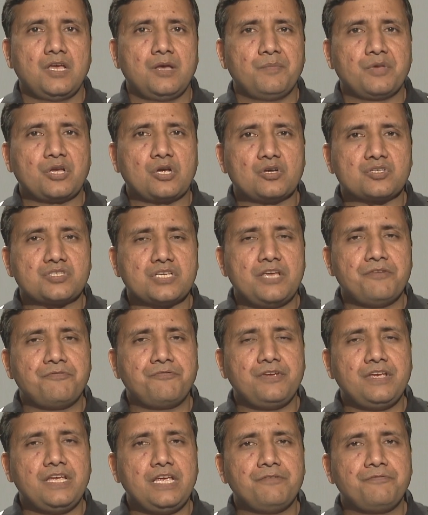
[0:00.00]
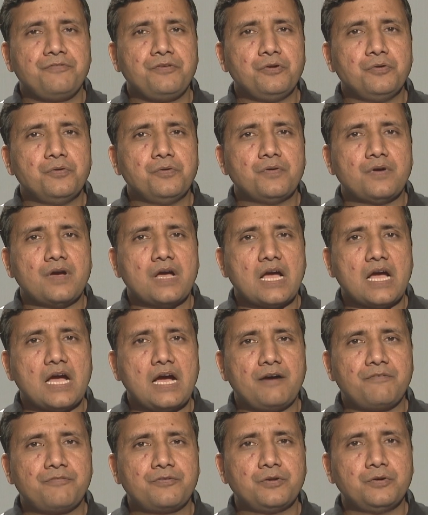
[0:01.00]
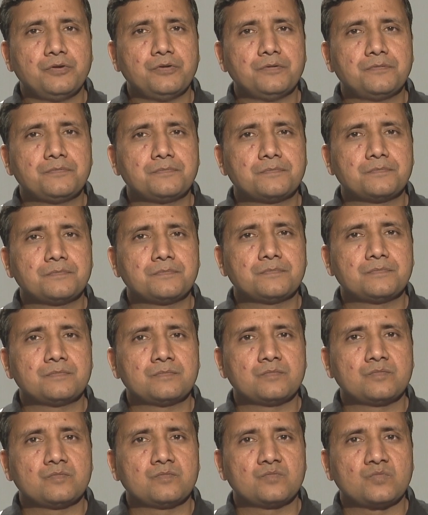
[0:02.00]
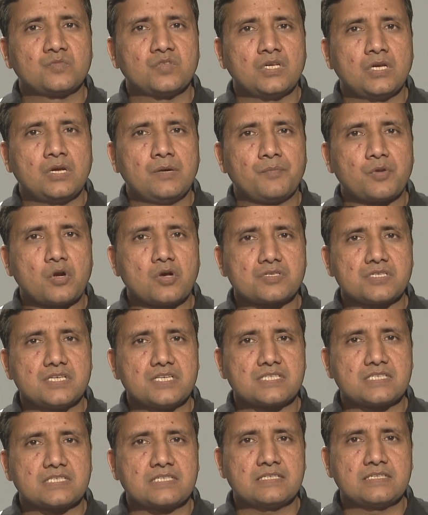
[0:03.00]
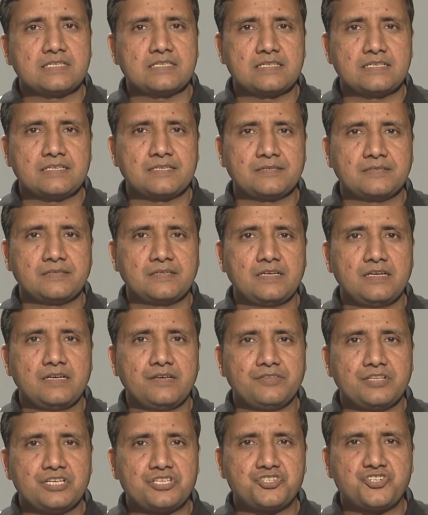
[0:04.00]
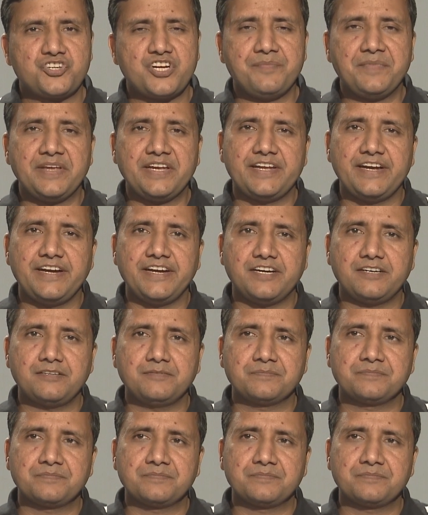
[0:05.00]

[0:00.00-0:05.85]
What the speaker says: Because if you have to process streaming data,